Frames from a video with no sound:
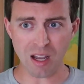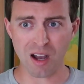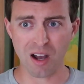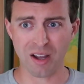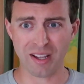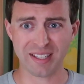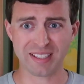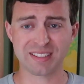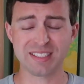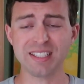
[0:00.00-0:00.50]

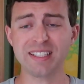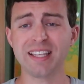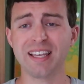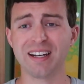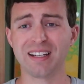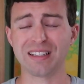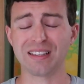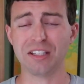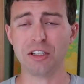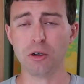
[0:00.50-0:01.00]
It did
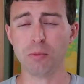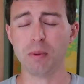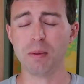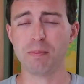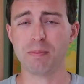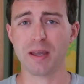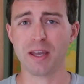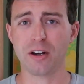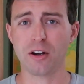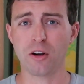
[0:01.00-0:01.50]
get a little
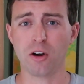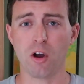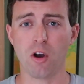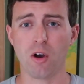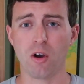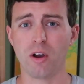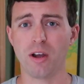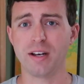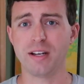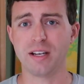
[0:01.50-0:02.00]
bit better
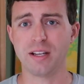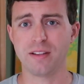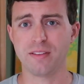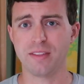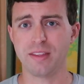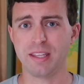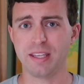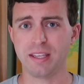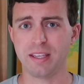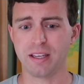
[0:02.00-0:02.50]
on
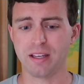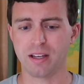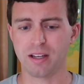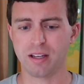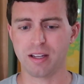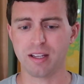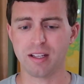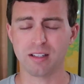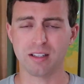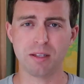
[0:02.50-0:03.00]
the
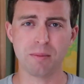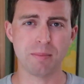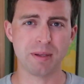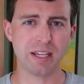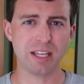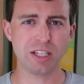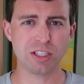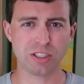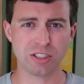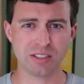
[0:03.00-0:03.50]

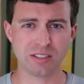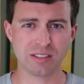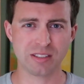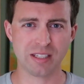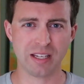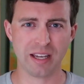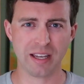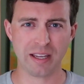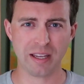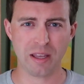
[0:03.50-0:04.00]
eliminations
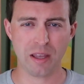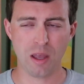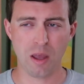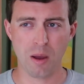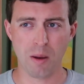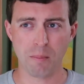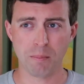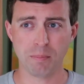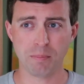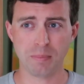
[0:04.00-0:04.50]
day,
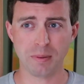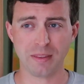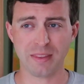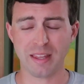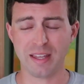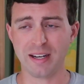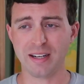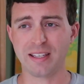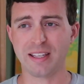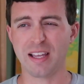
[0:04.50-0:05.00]
but
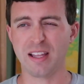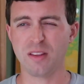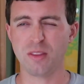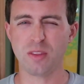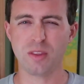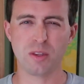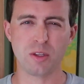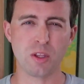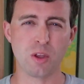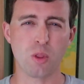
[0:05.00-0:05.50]
then
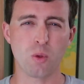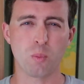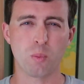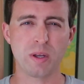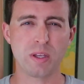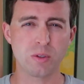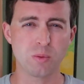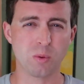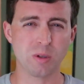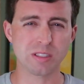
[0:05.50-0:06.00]
again, you know, the
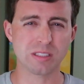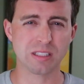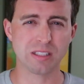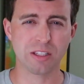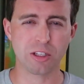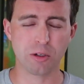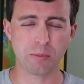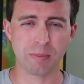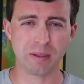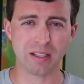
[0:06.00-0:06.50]
wind was a
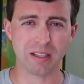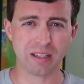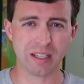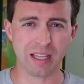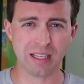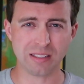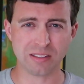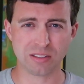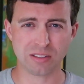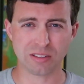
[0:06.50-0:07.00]
little bit
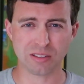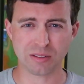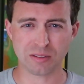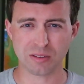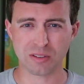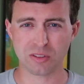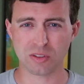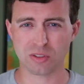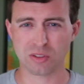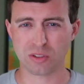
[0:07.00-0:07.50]
less,
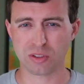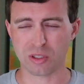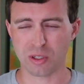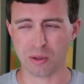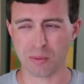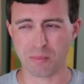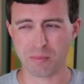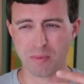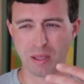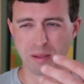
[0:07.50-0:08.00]

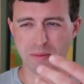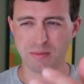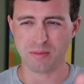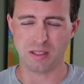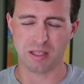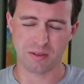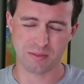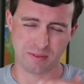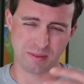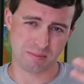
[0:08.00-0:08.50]
so
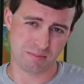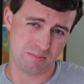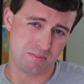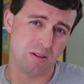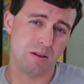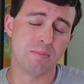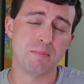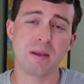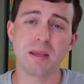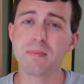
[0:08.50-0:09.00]

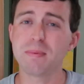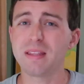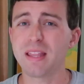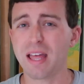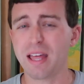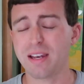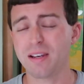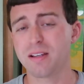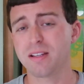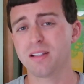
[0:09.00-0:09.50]
maybe
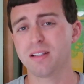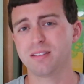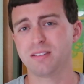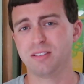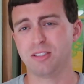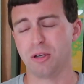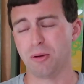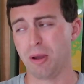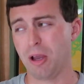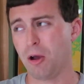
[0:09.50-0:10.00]
that,
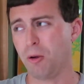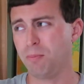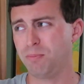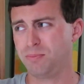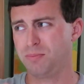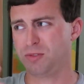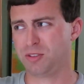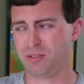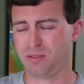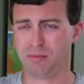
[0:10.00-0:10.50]
you know,
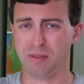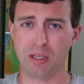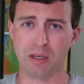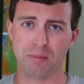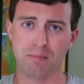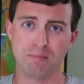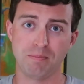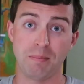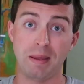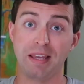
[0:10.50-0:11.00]
helped, you
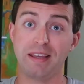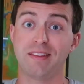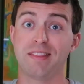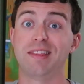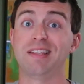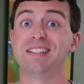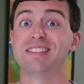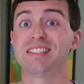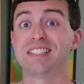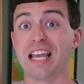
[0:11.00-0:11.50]
know,
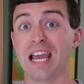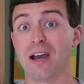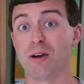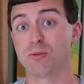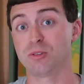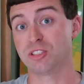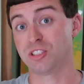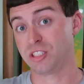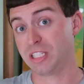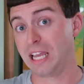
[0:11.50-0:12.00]
make the
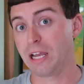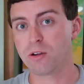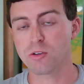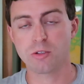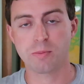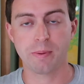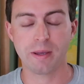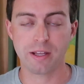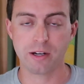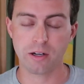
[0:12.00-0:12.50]
sound
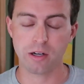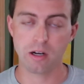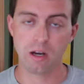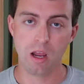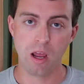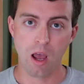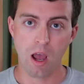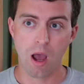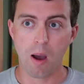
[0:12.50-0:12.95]
better.